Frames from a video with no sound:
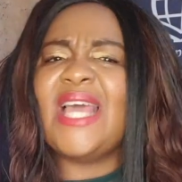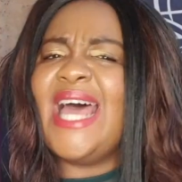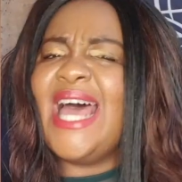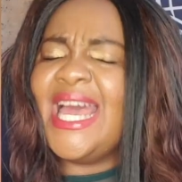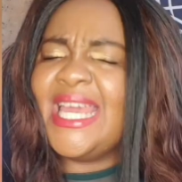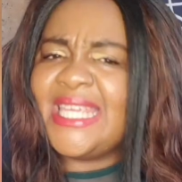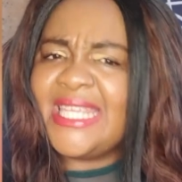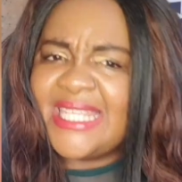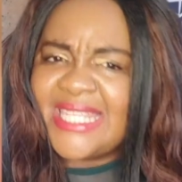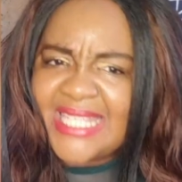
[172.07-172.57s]

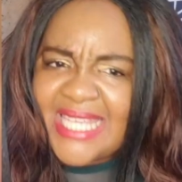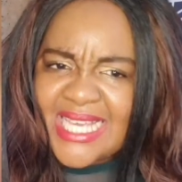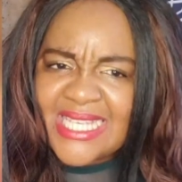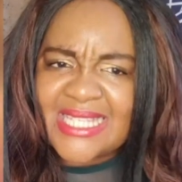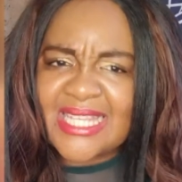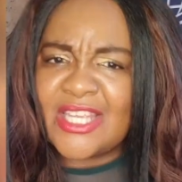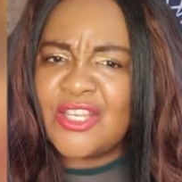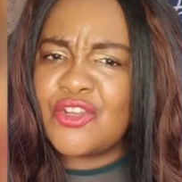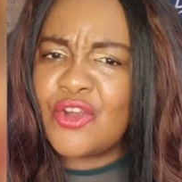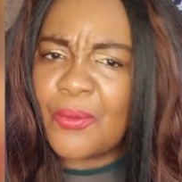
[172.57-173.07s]
a
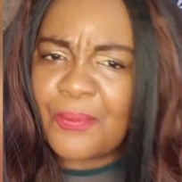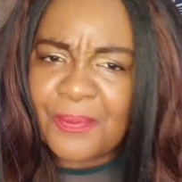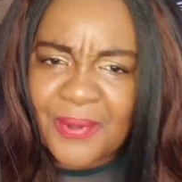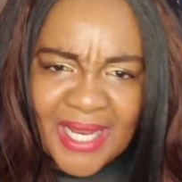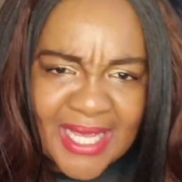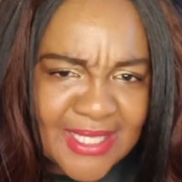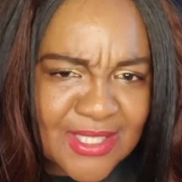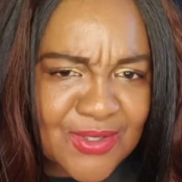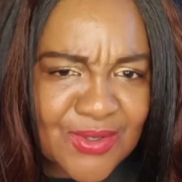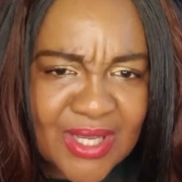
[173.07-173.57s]
yes in your
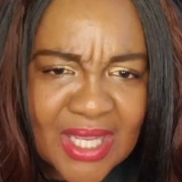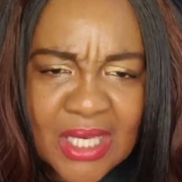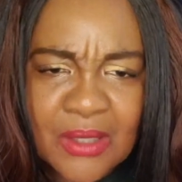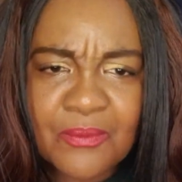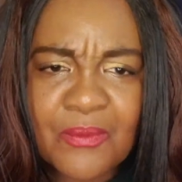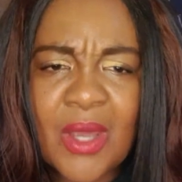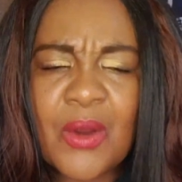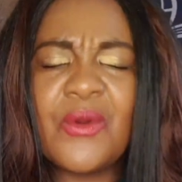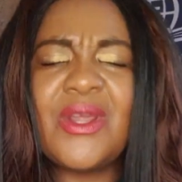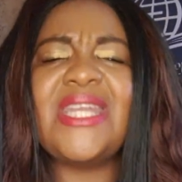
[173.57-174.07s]
plans to get
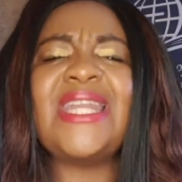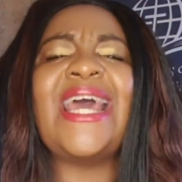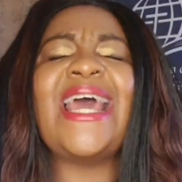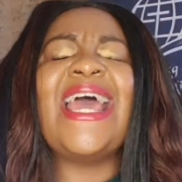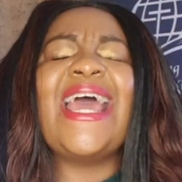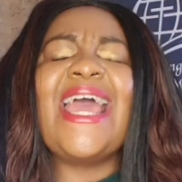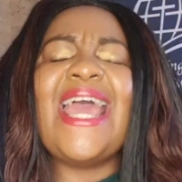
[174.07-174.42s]
married.